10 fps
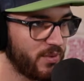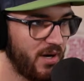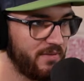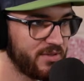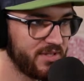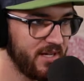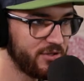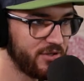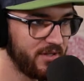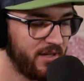
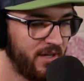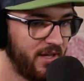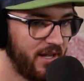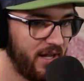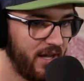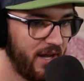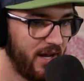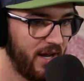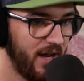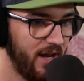conversation
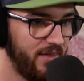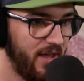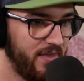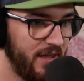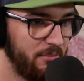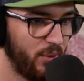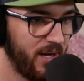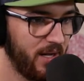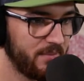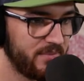and then they
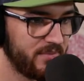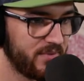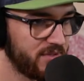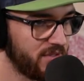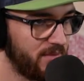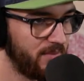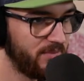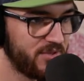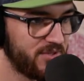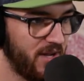bring up some
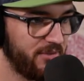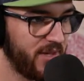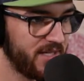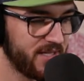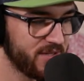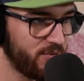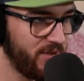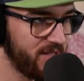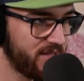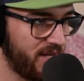stuff that doesn't
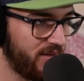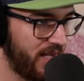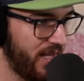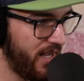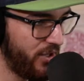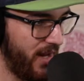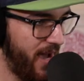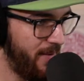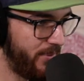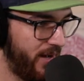really sound like it could
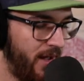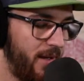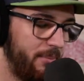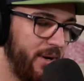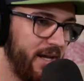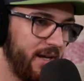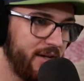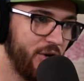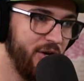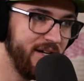happen, but it
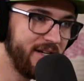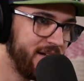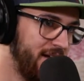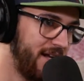could